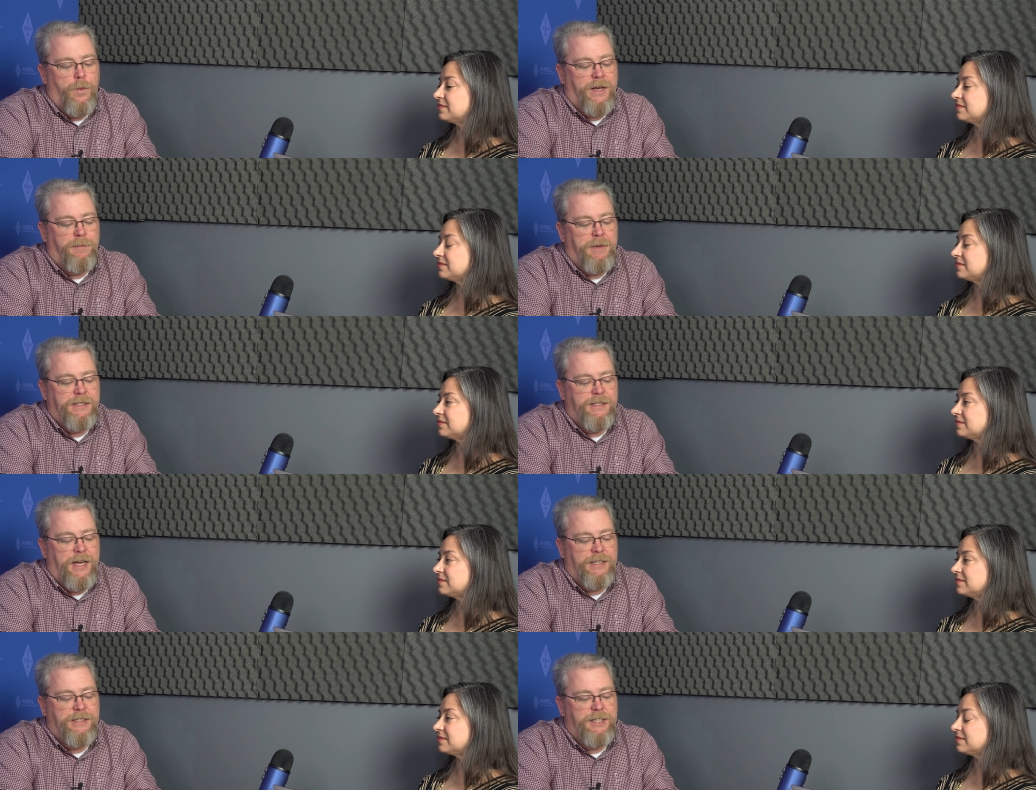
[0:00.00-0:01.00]
Speaker 1: Recommends the
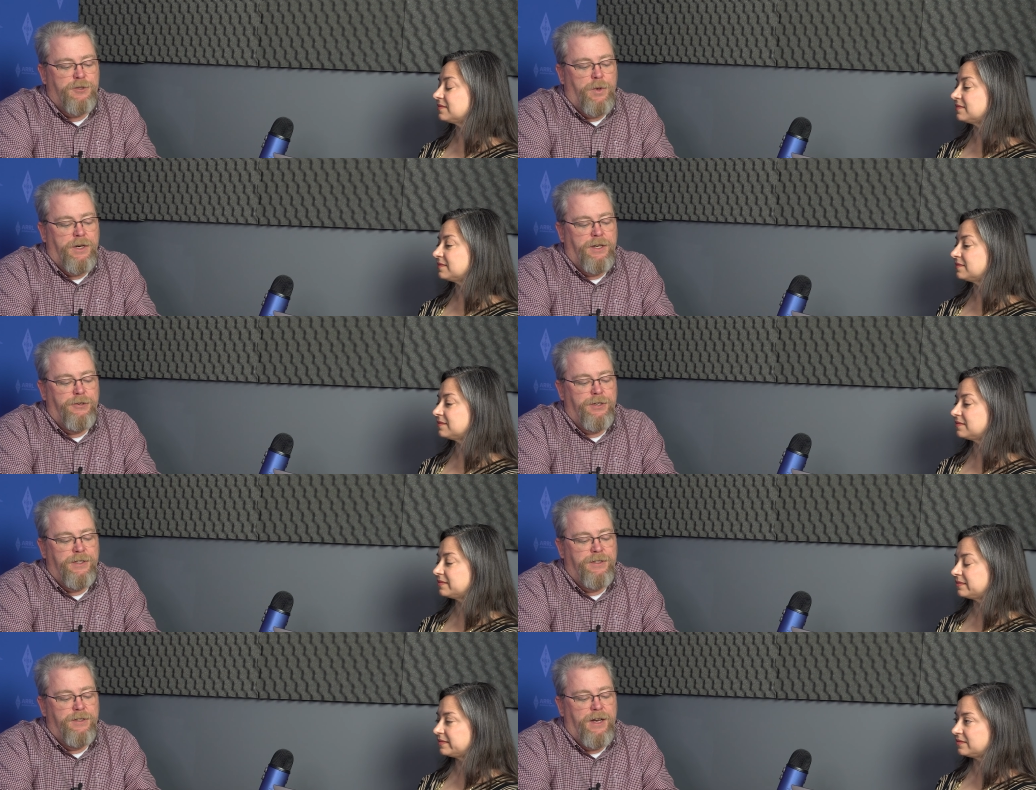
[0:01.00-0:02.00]
ICS
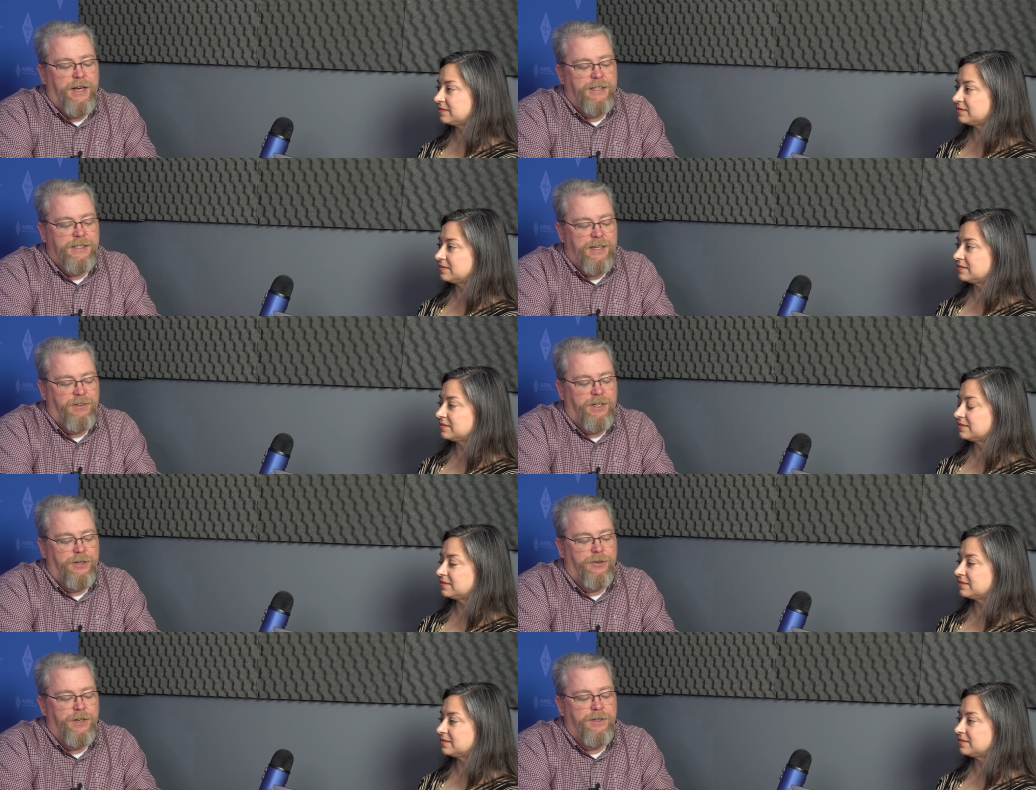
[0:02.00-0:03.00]
100 and
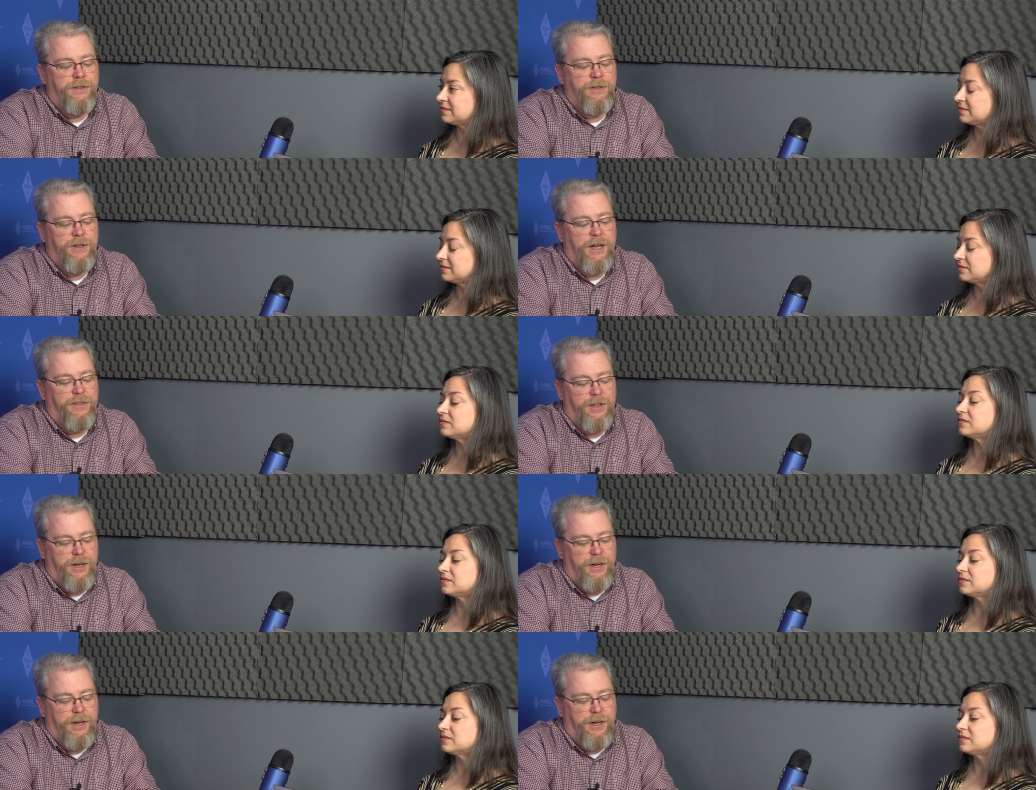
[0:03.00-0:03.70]
700, and